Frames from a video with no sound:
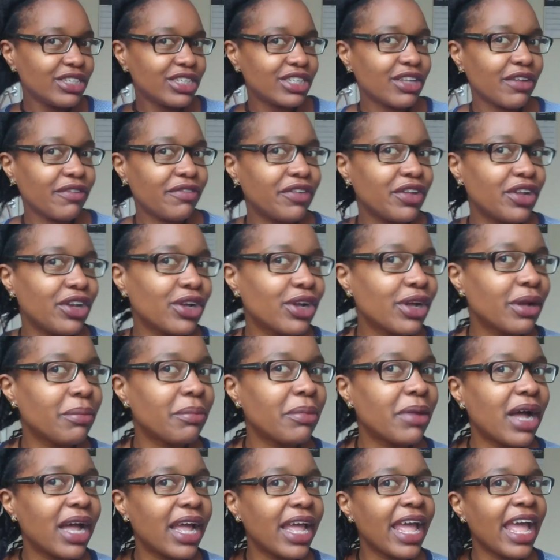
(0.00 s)
So if you look
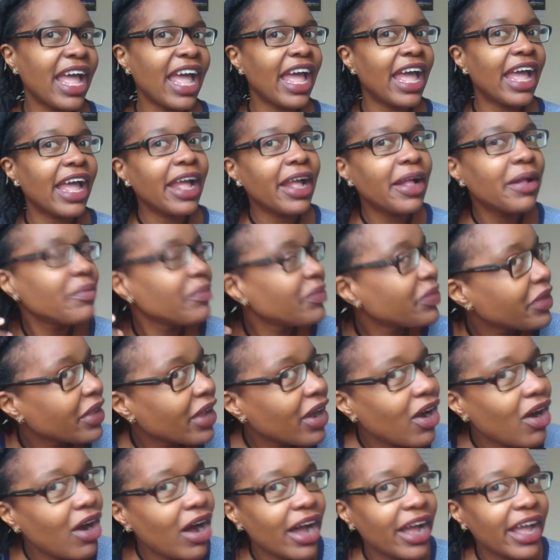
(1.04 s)
at my hair,
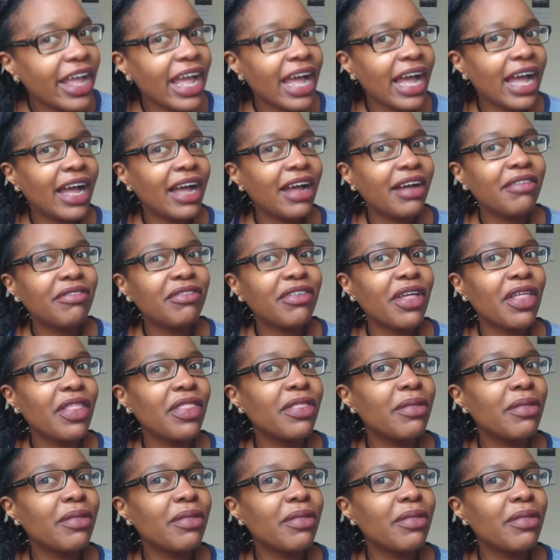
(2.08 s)
I have